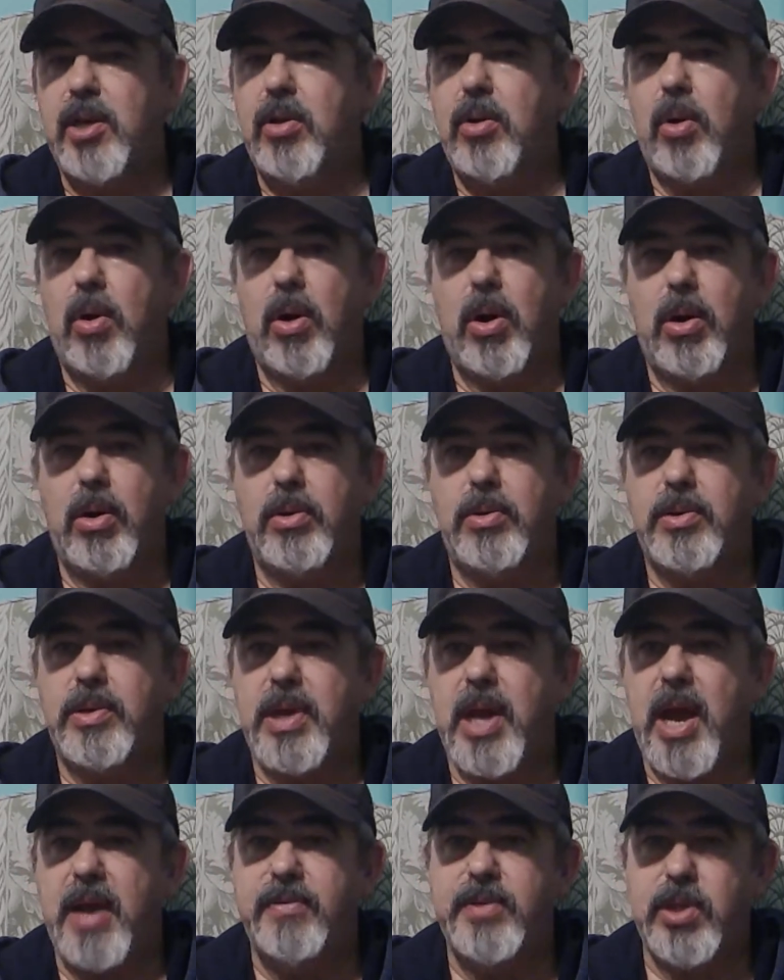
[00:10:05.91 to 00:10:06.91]
or
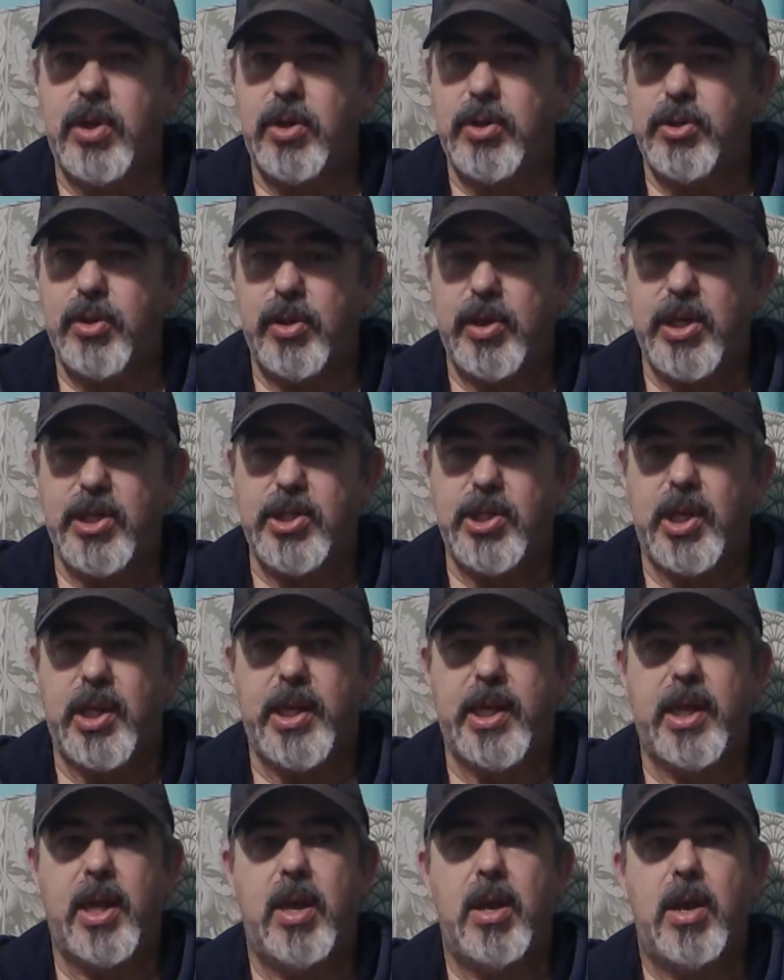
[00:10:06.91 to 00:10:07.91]
knives that are traditionally
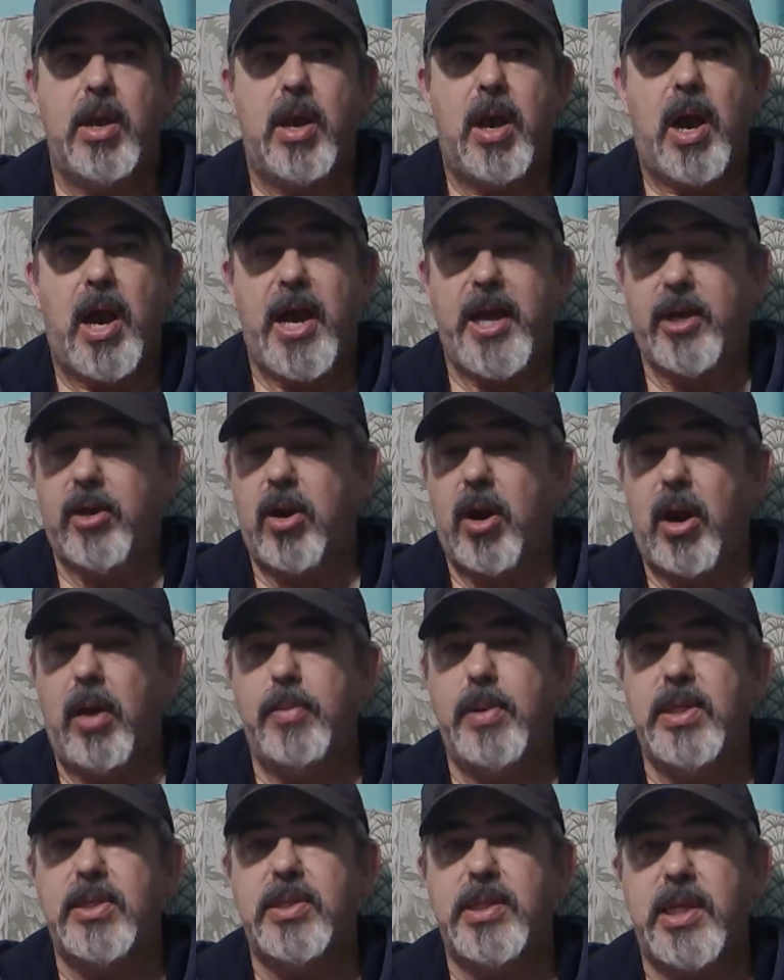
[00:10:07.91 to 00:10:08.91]
high
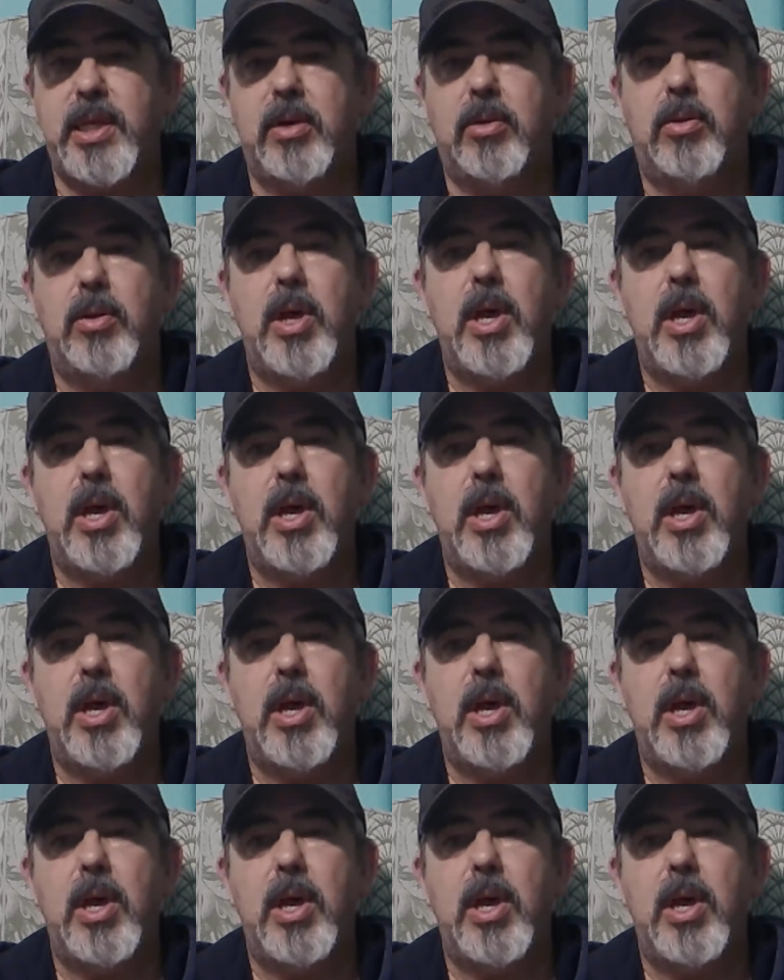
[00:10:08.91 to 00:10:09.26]
carbon steel,